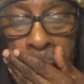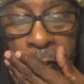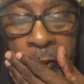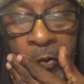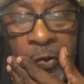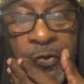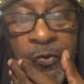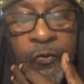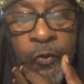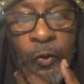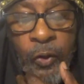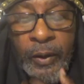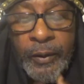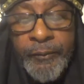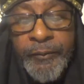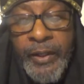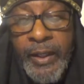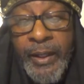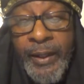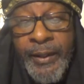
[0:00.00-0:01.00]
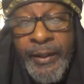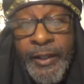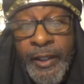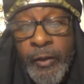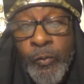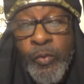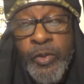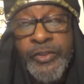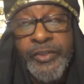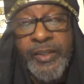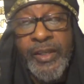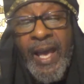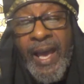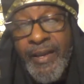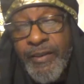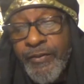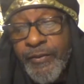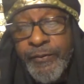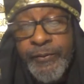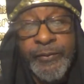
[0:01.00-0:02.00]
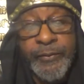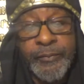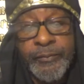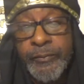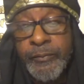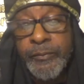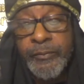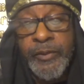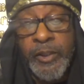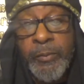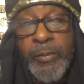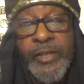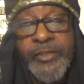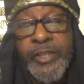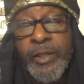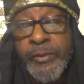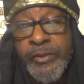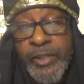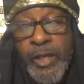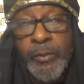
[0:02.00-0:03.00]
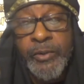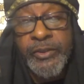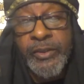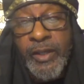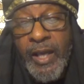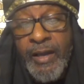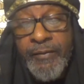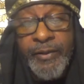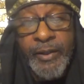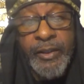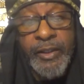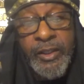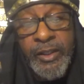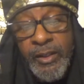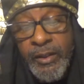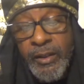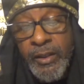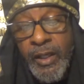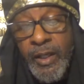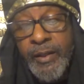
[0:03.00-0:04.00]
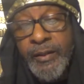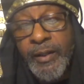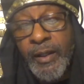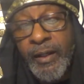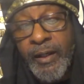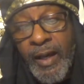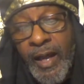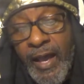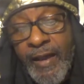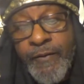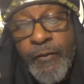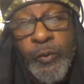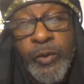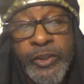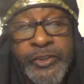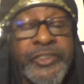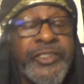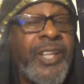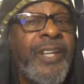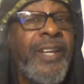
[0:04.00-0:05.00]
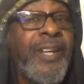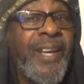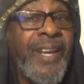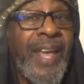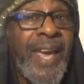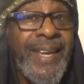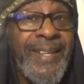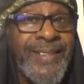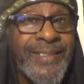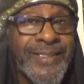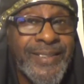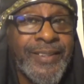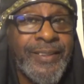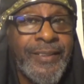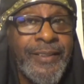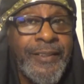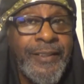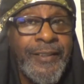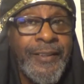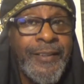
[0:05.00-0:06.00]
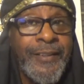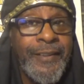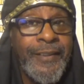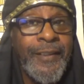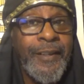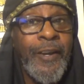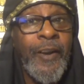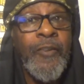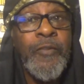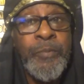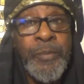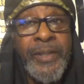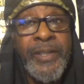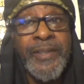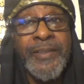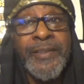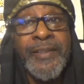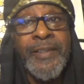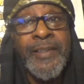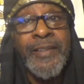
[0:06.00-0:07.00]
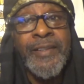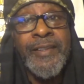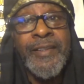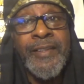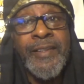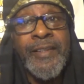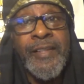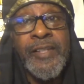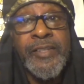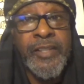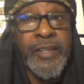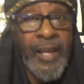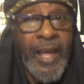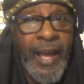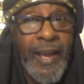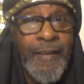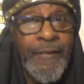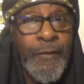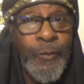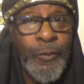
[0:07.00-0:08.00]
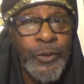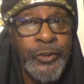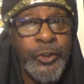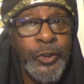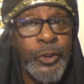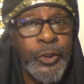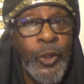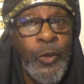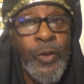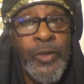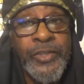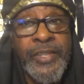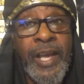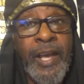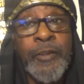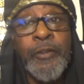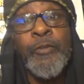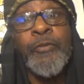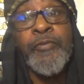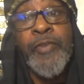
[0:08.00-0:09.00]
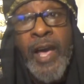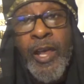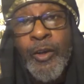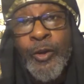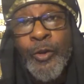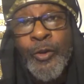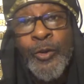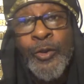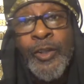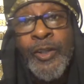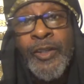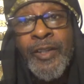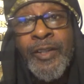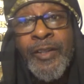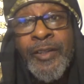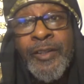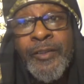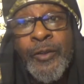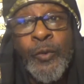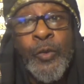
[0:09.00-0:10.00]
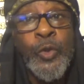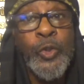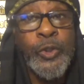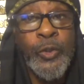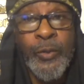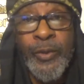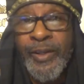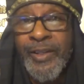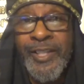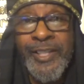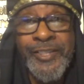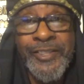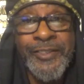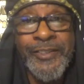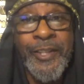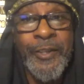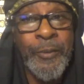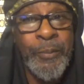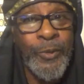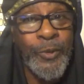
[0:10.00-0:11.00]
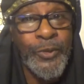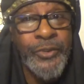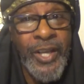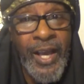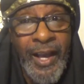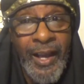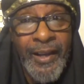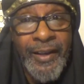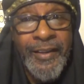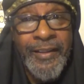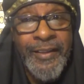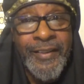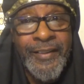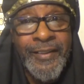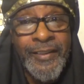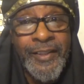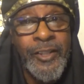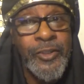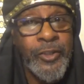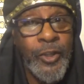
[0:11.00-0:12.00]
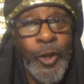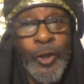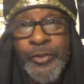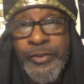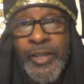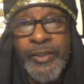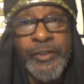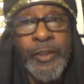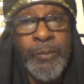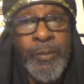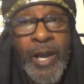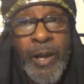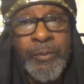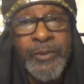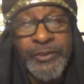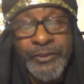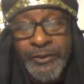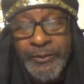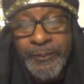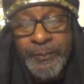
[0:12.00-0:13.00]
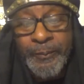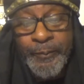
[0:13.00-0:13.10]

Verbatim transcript: Verse 4. In him was life. The Mashach of Shai was life, and he and the life was the light of men. His life was to show us how to follow the rules and regulations of the Most High, his laws statutes, commandments.